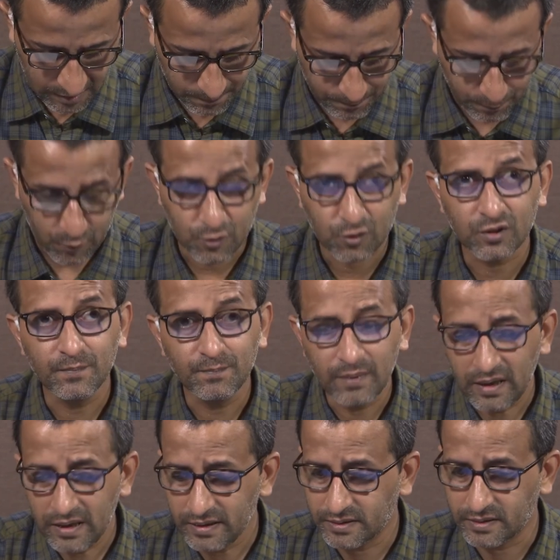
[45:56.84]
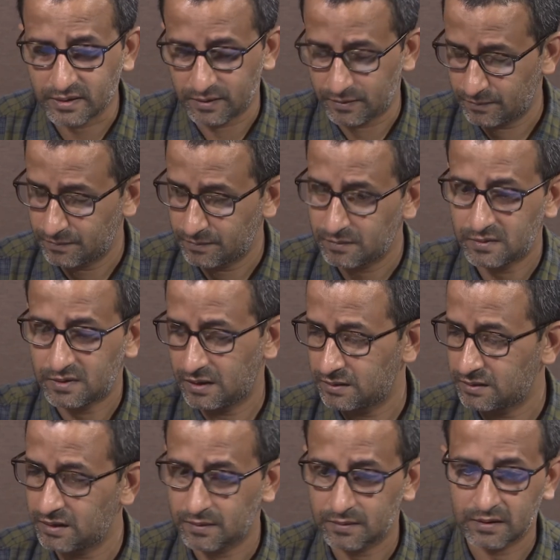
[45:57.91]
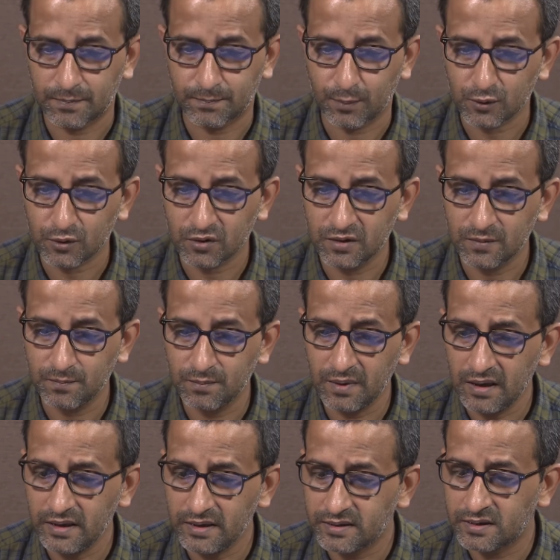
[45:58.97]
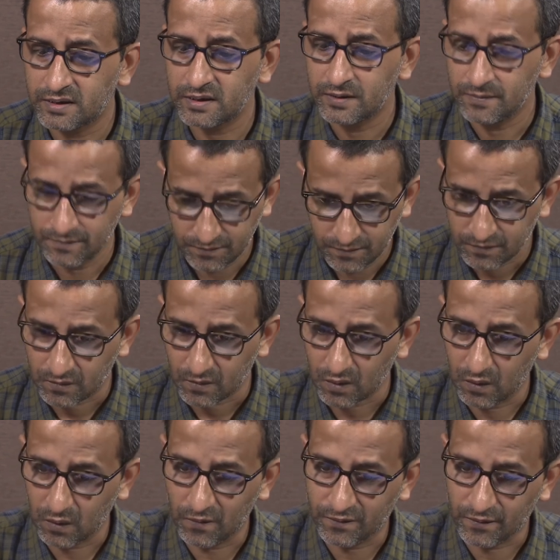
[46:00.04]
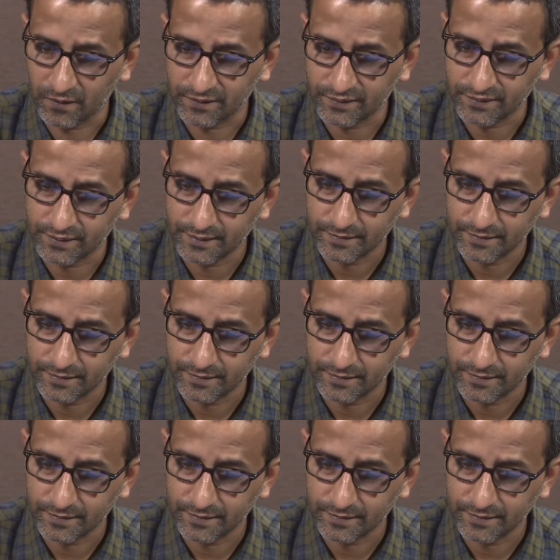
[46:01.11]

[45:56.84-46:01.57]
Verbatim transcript: The possibility, the, the, the possibility of, of